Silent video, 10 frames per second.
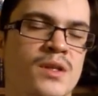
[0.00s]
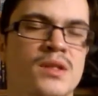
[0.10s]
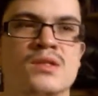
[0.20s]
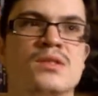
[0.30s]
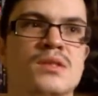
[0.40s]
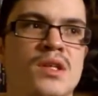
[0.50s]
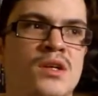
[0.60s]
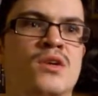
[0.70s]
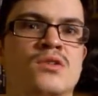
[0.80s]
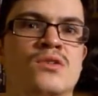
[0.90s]
it's
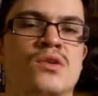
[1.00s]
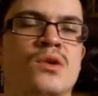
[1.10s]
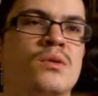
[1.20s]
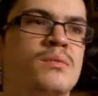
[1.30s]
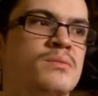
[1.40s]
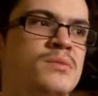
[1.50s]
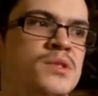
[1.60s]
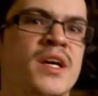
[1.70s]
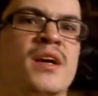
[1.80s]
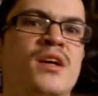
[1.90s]
kind of hard to
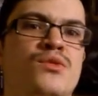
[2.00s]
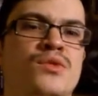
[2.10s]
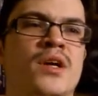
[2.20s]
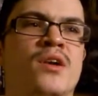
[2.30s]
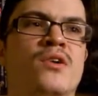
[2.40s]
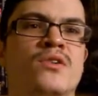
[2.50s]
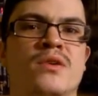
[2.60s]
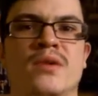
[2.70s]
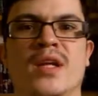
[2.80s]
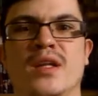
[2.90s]
say if they are
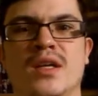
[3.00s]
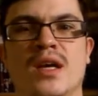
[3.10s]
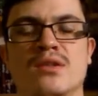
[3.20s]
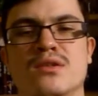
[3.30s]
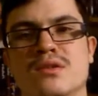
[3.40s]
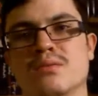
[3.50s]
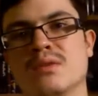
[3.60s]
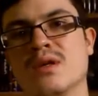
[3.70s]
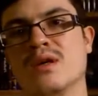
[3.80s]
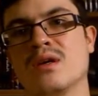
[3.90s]
really
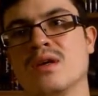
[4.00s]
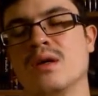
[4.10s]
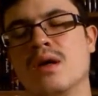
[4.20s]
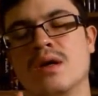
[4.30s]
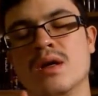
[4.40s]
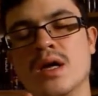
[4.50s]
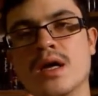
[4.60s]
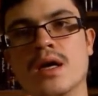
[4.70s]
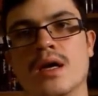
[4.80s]
that